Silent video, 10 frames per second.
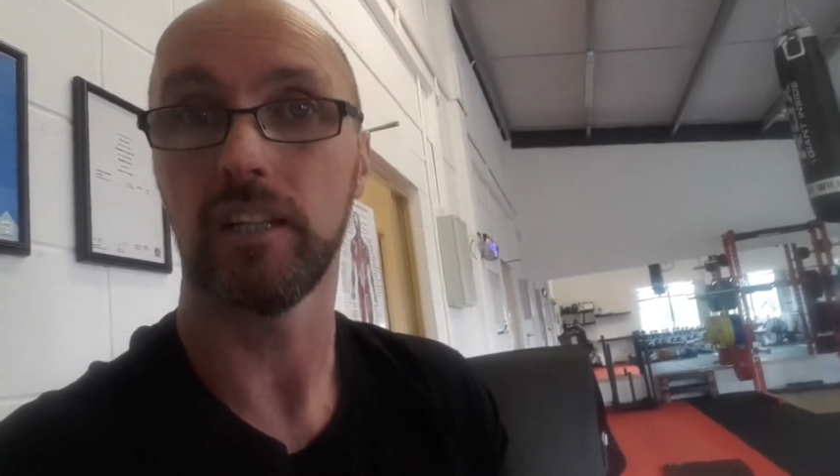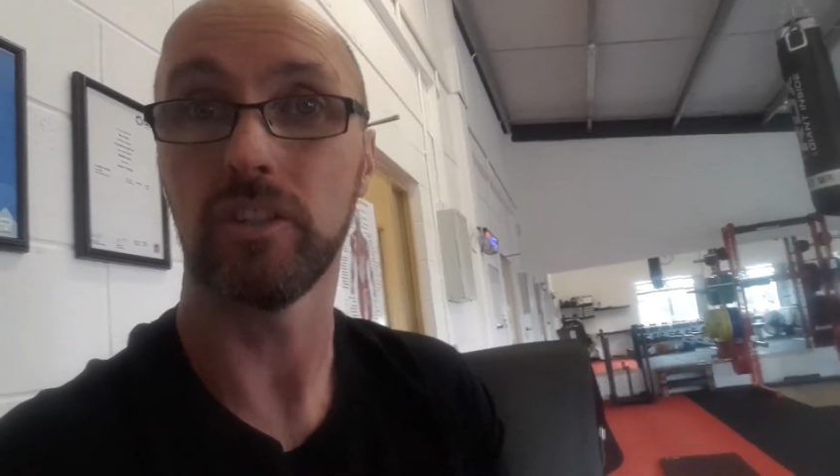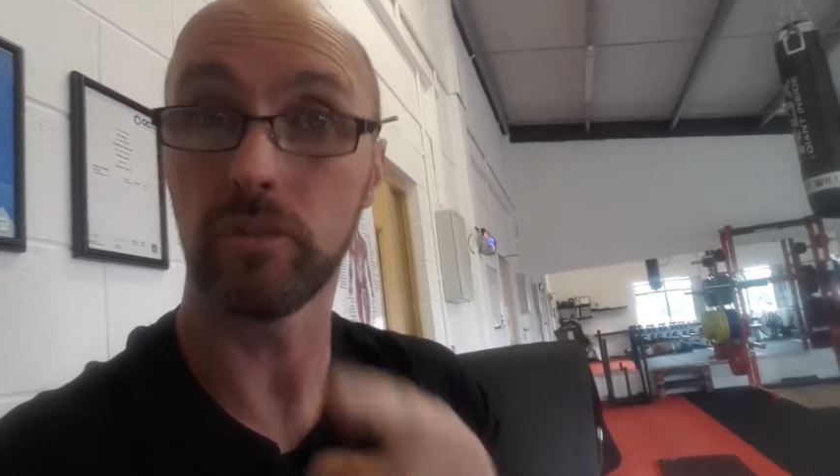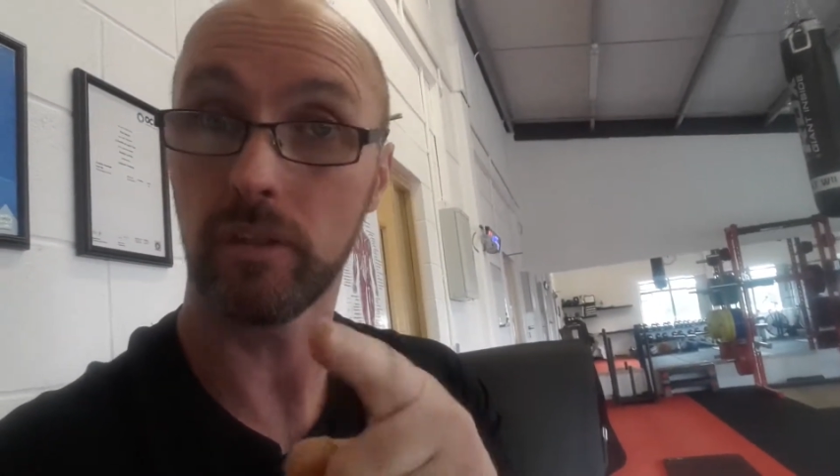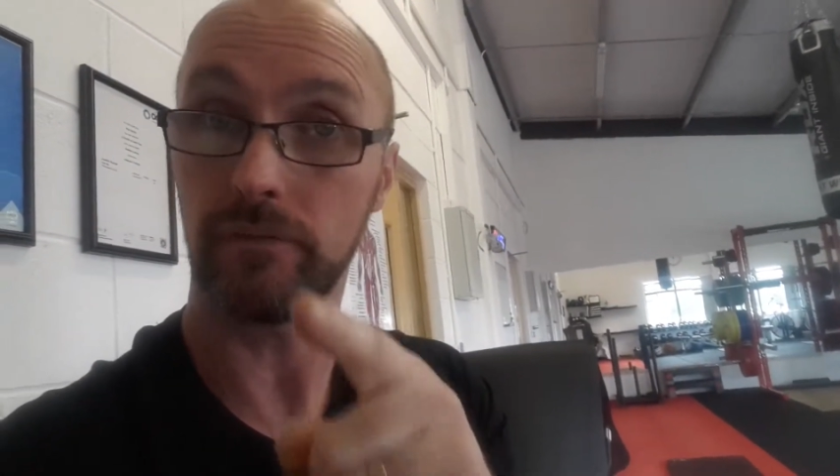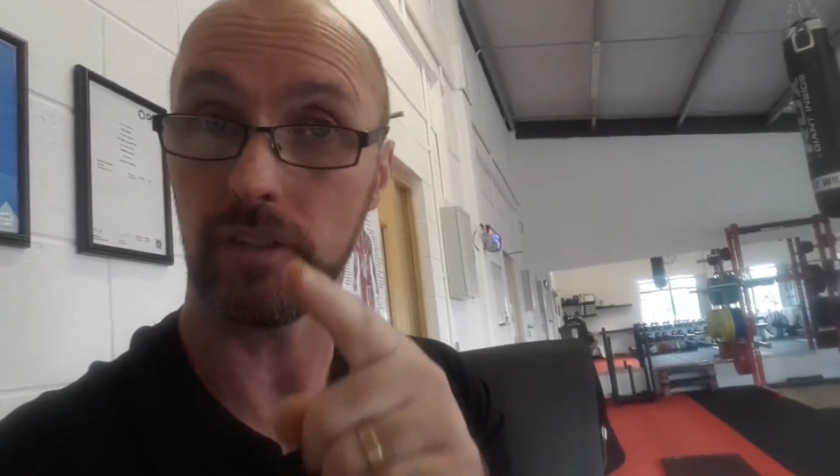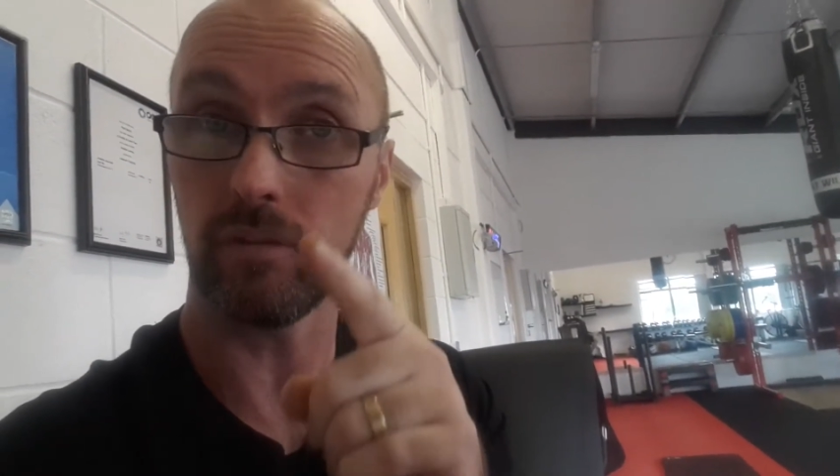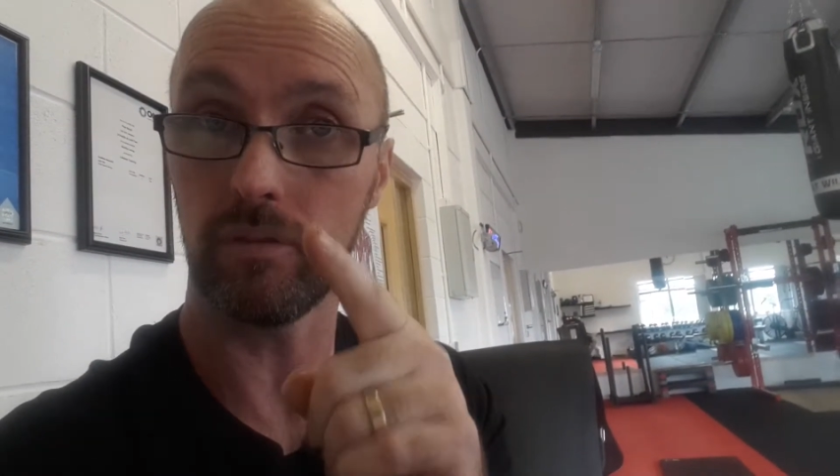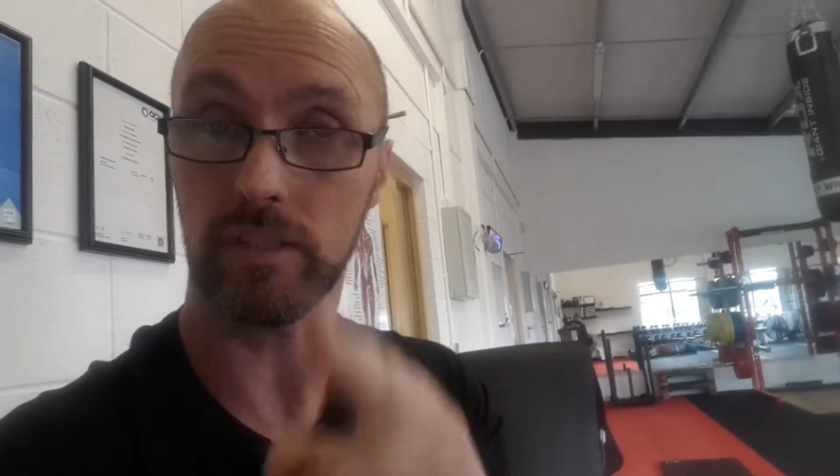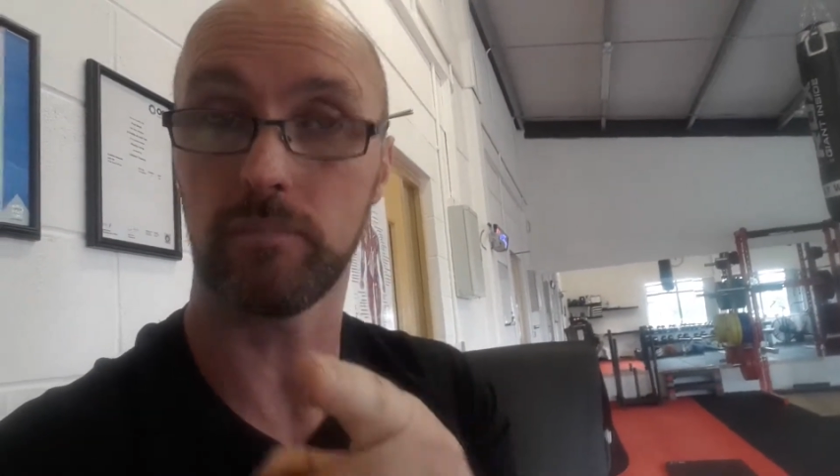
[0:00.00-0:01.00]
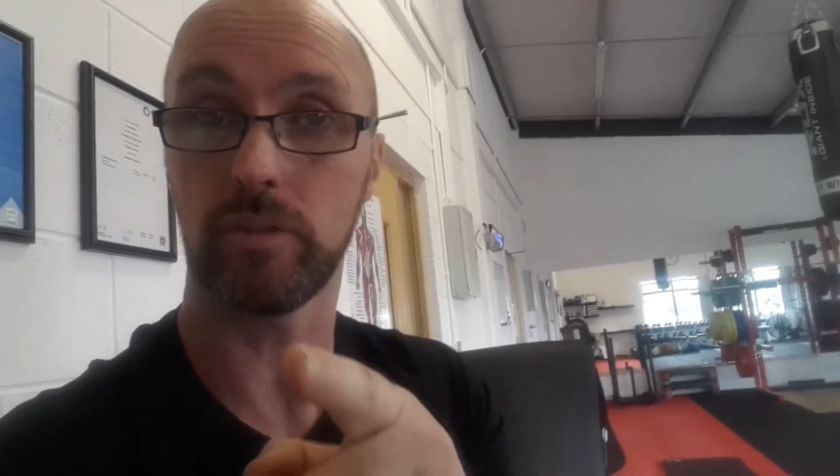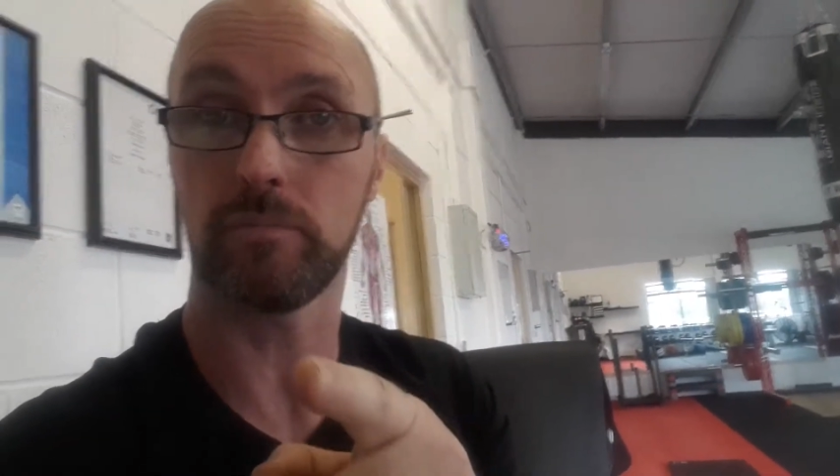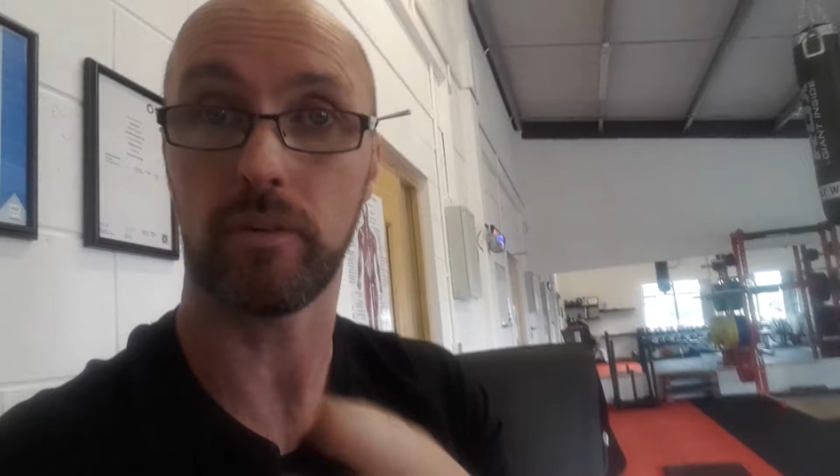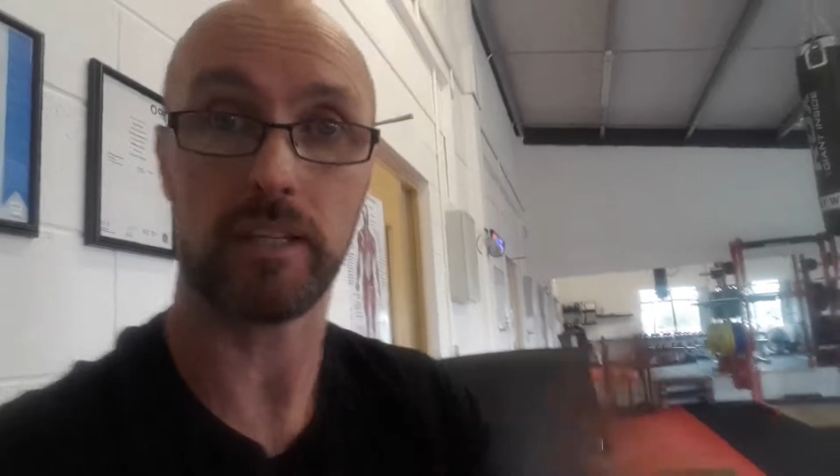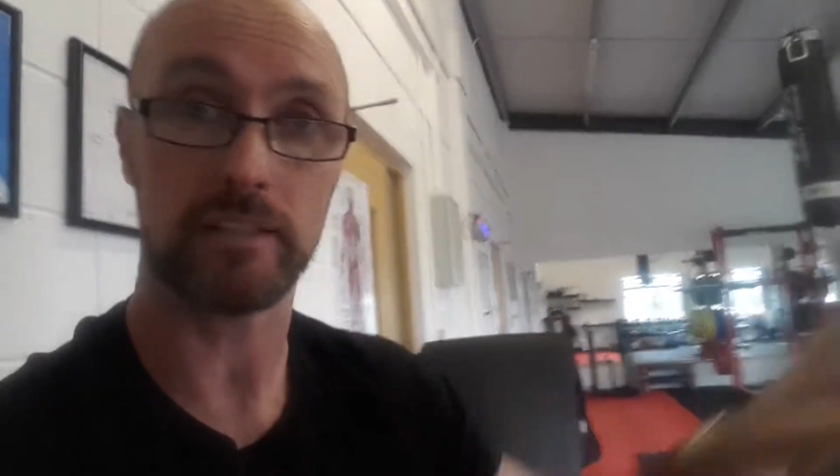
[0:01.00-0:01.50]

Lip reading: You're doing it for you. That's the most important thing.